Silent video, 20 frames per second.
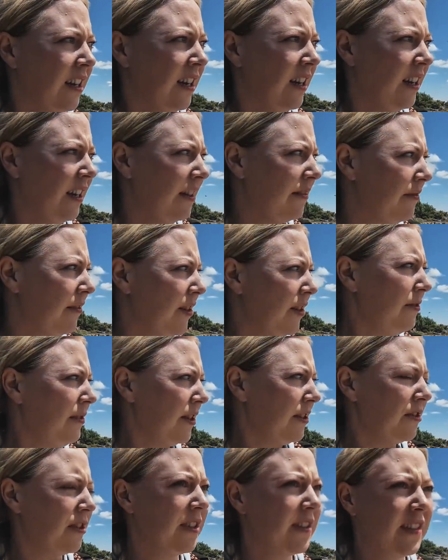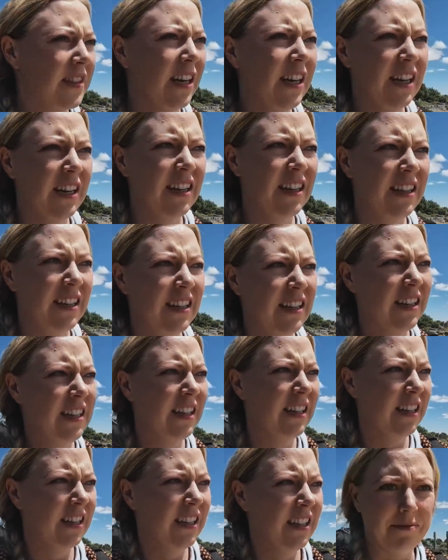I have no interest.
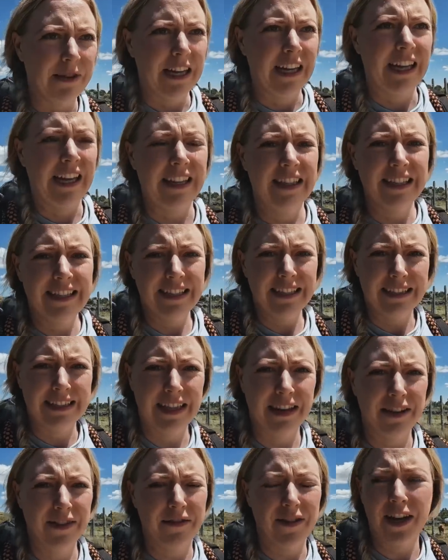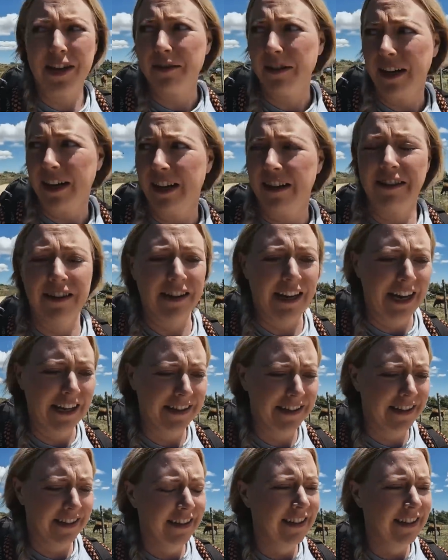Oh my God, this is terrifying right now, you guys.